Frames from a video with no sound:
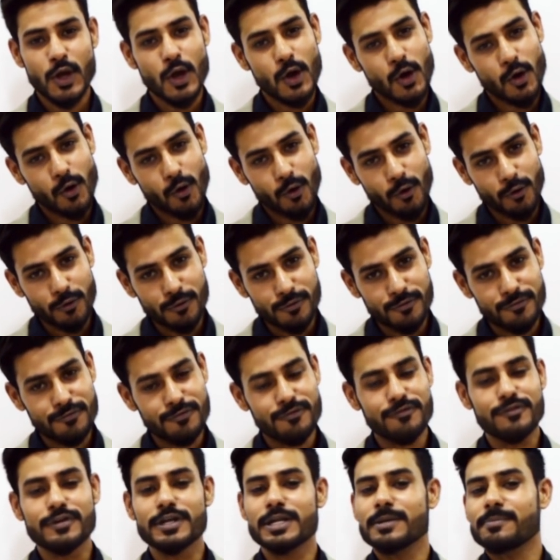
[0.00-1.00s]
or
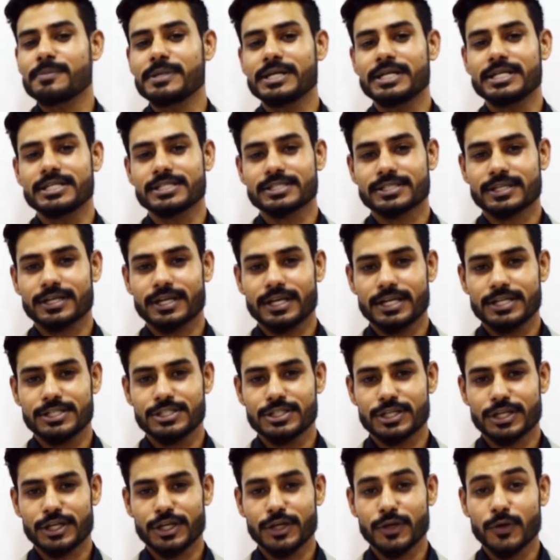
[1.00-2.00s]
will be
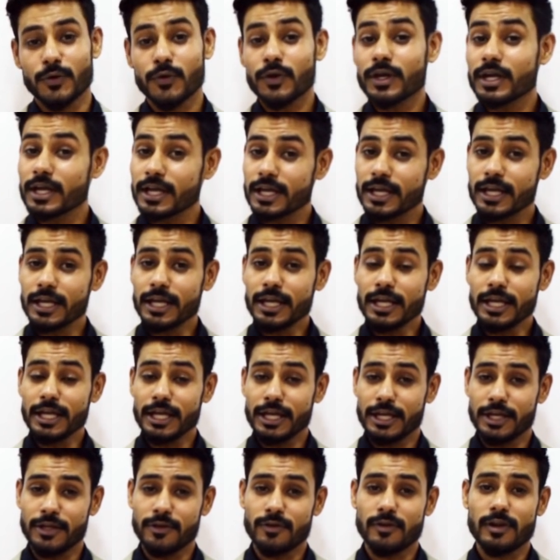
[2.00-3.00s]
discouraging you in
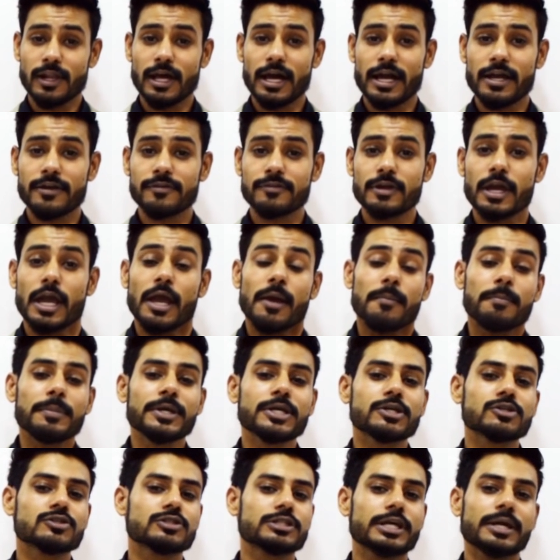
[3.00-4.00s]
your life,
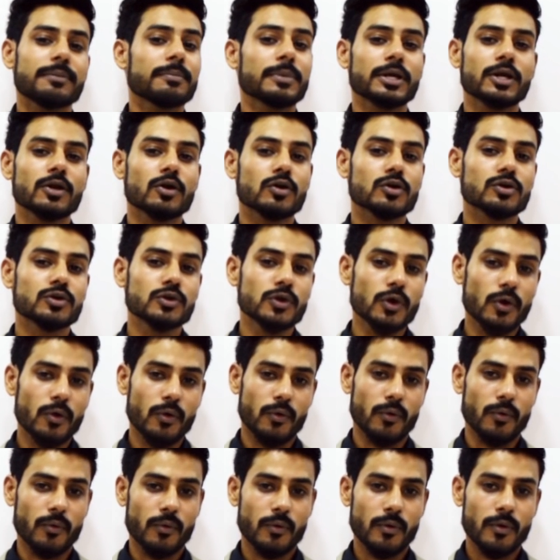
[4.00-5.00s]
because they may not
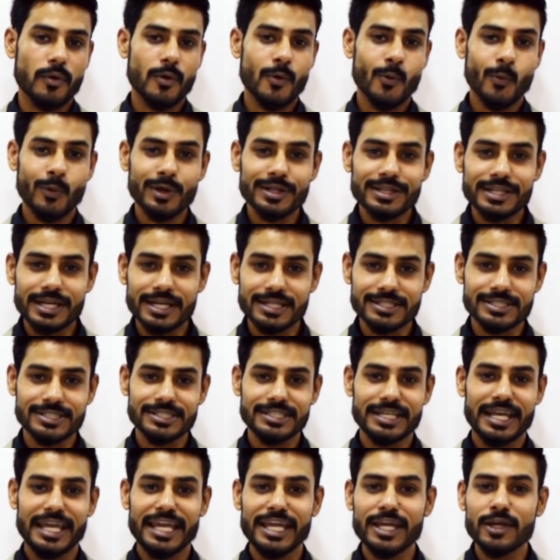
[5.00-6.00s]
know what they are
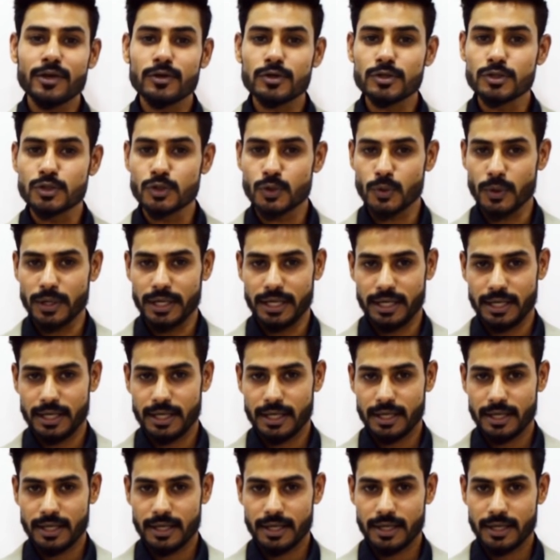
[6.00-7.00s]
saying or doing,